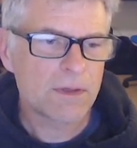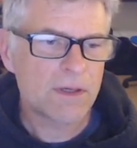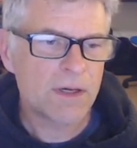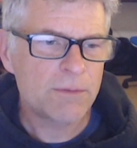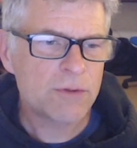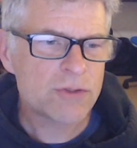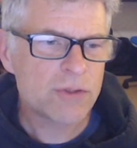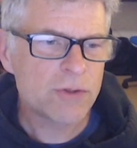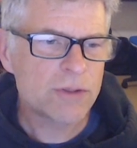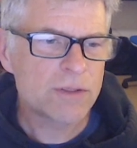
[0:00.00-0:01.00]
I'm not
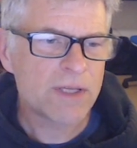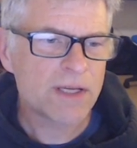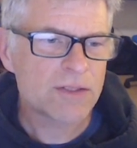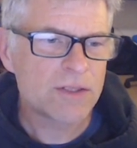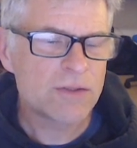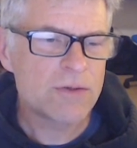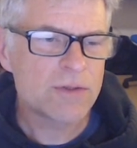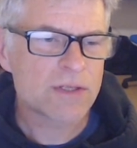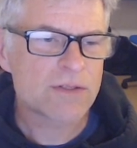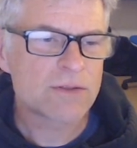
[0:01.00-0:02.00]
sure you can actually do
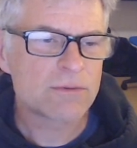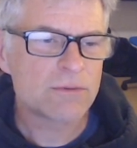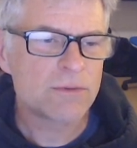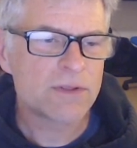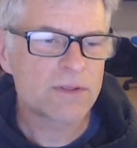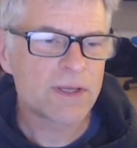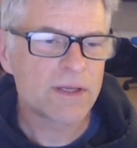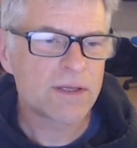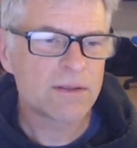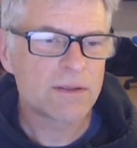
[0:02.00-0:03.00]
this with. I'm